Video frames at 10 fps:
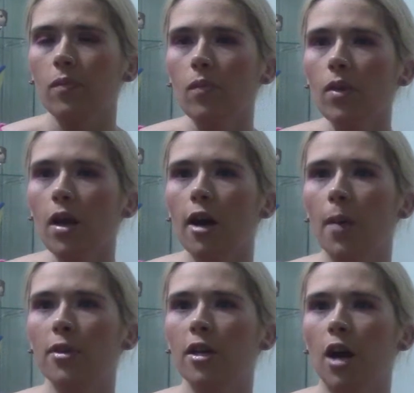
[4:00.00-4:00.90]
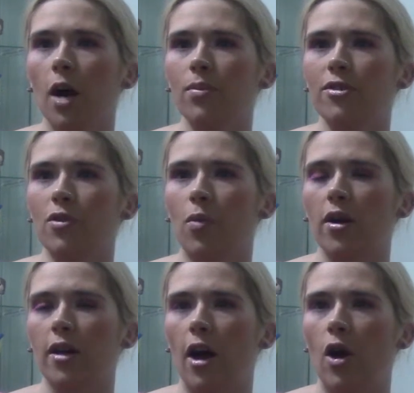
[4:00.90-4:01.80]
a couple of cups to
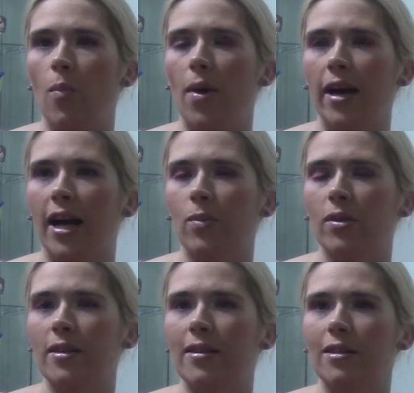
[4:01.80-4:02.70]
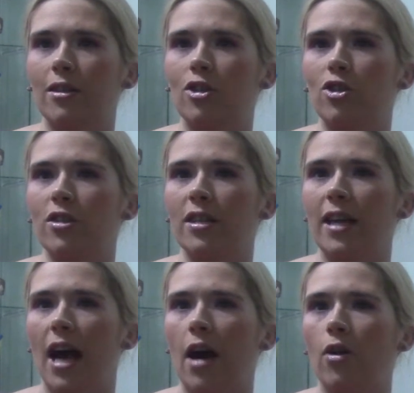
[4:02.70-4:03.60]
work it out, but I had one of these at lunch today,
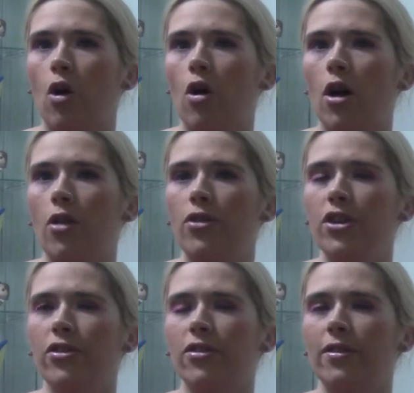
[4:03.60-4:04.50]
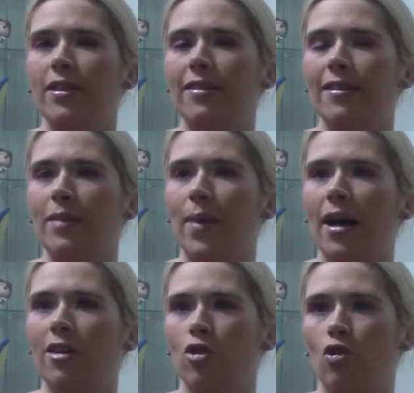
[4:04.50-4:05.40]
and These tea
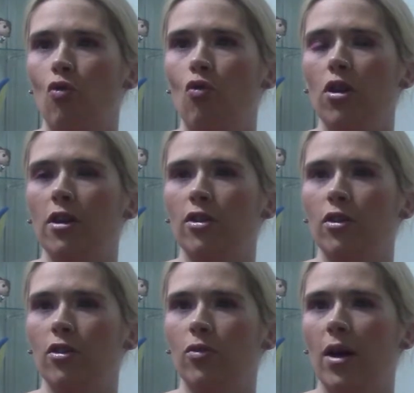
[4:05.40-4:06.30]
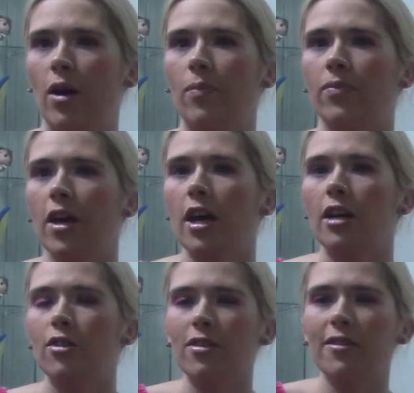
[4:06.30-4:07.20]
bags are really good as well.
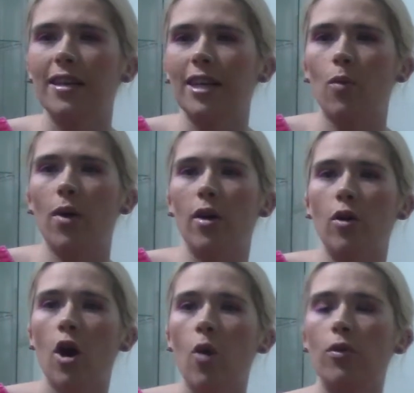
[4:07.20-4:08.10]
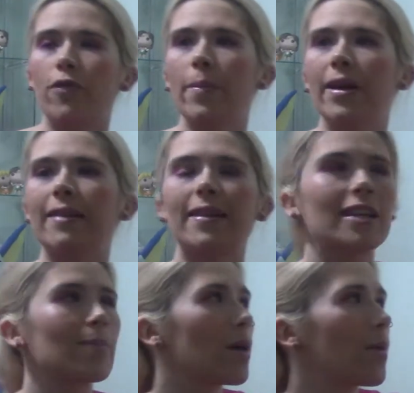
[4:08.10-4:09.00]
It does take you a while. Well, for me, it
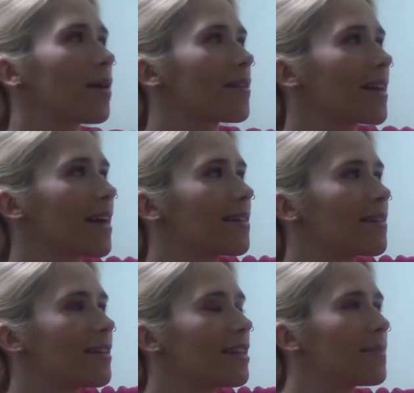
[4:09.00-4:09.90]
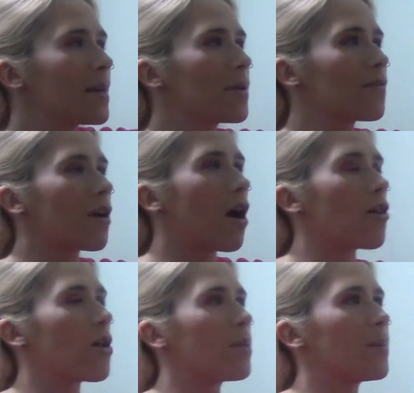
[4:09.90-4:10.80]
takes me a while to get into teas. Maybe for
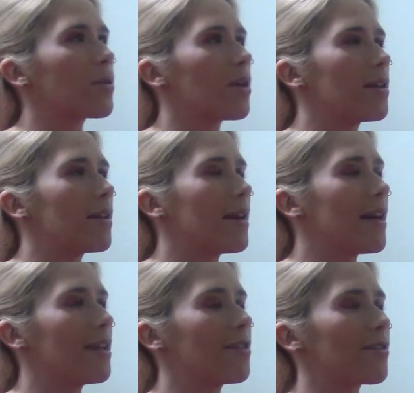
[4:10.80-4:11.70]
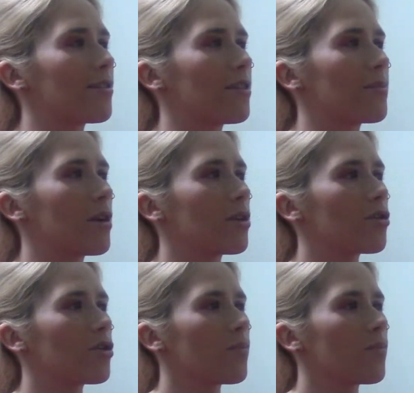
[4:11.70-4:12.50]
other people, it doesn't as much.